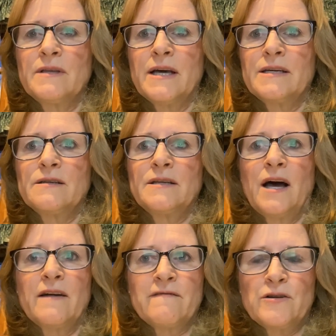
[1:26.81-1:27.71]
that a
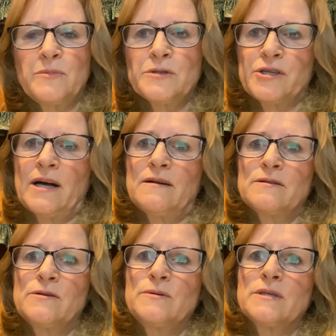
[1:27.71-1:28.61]
nonverbal child
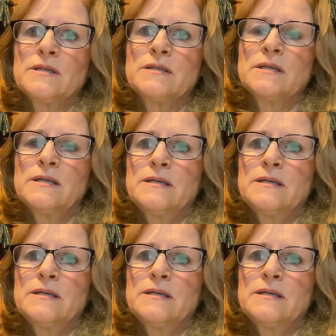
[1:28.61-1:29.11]
uses